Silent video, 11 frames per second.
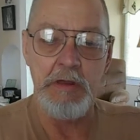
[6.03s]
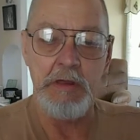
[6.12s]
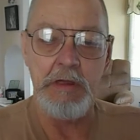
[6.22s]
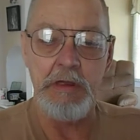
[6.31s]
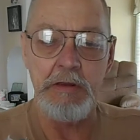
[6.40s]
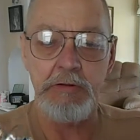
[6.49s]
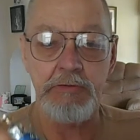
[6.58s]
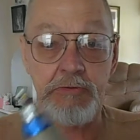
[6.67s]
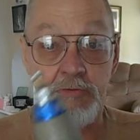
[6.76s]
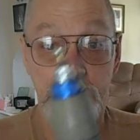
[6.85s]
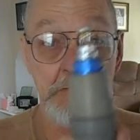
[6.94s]
Looks
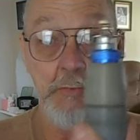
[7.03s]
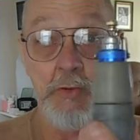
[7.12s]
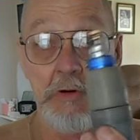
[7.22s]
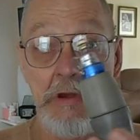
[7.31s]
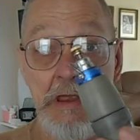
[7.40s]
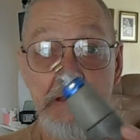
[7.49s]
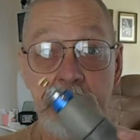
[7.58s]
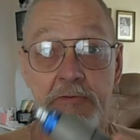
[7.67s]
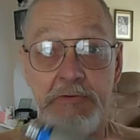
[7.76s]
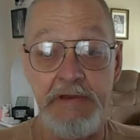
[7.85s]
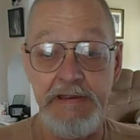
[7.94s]
a little more like a
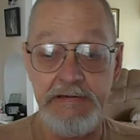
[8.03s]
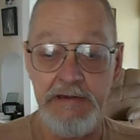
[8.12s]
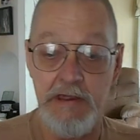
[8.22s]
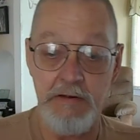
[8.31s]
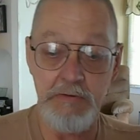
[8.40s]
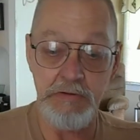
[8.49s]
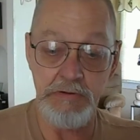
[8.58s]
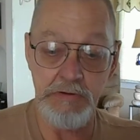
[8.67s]
grenade now.